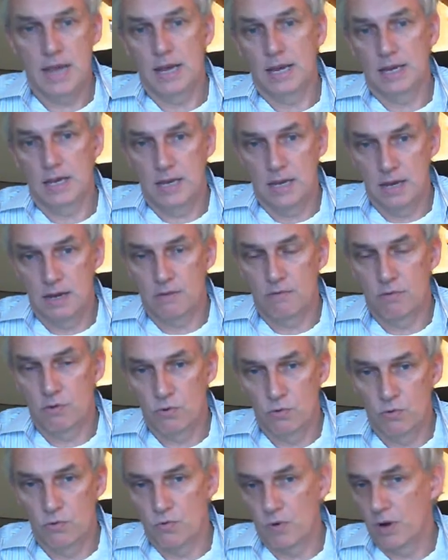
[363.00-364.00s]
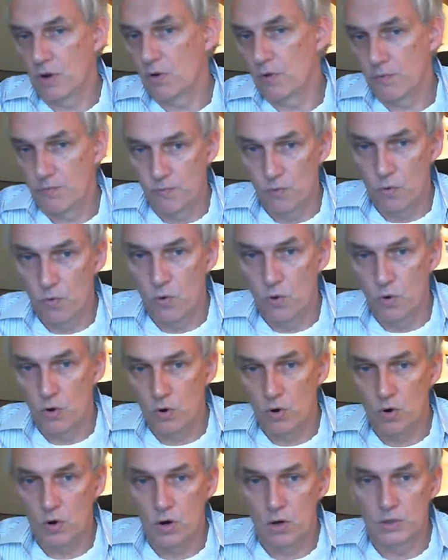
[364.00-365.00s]
and get 2, 3 or
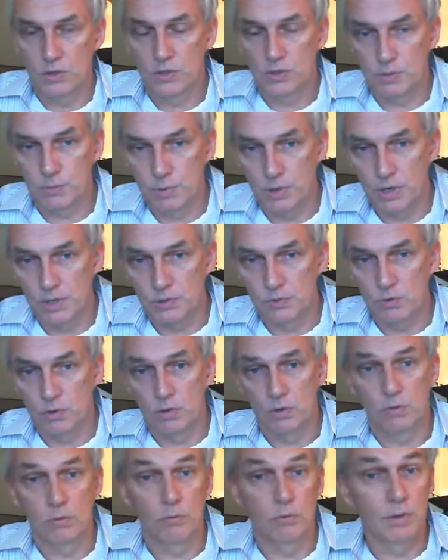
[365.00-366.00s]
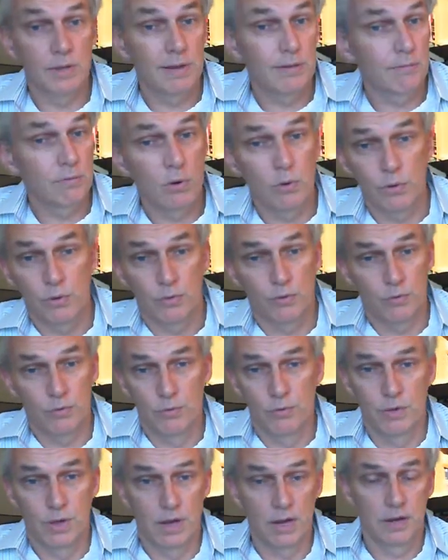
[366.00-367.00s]
4 on the surprise roll, well they're rolling
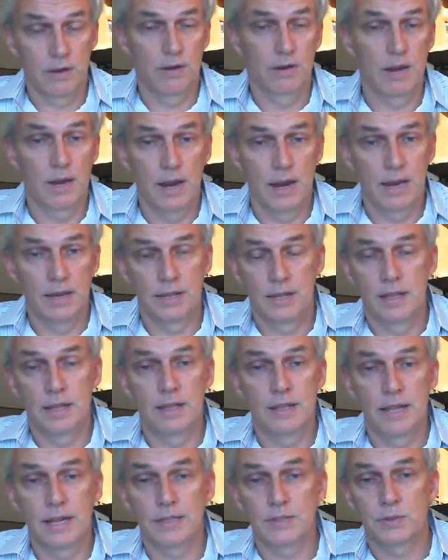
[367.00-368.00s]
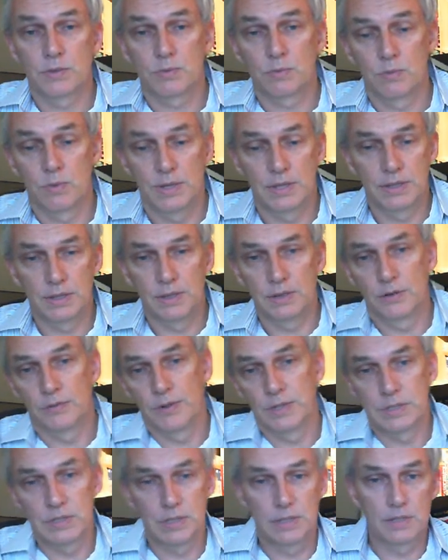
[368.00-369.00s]
through there. And then that's where the
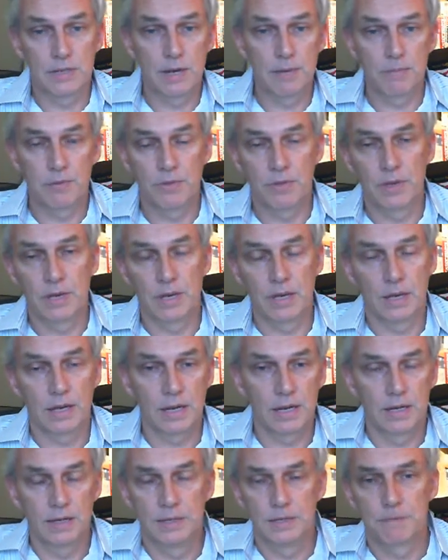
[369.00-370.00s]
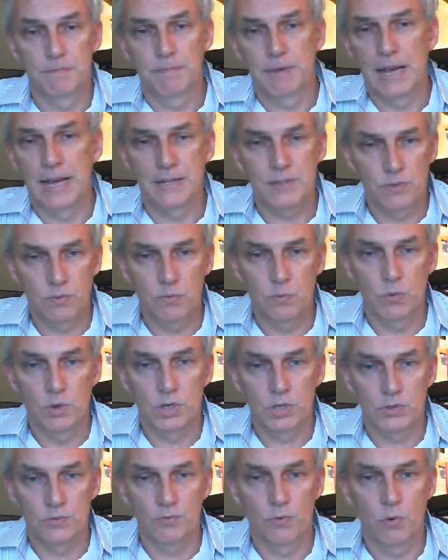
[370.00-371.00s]
defense in depth thing um, hasn't
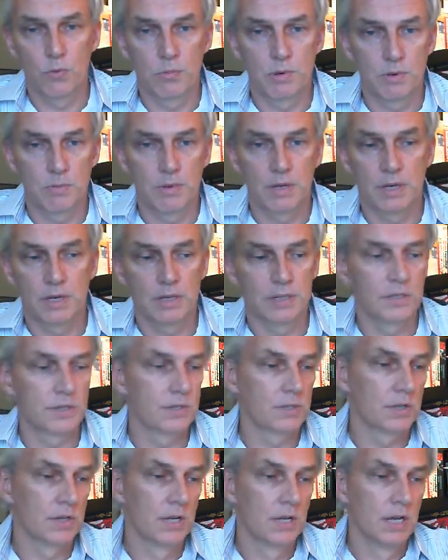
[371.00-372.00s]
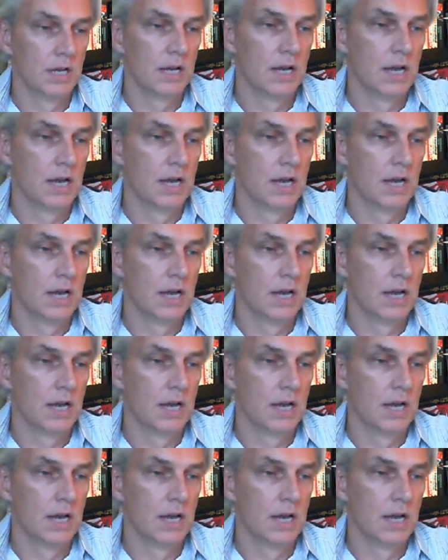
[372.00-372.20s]
worked for me because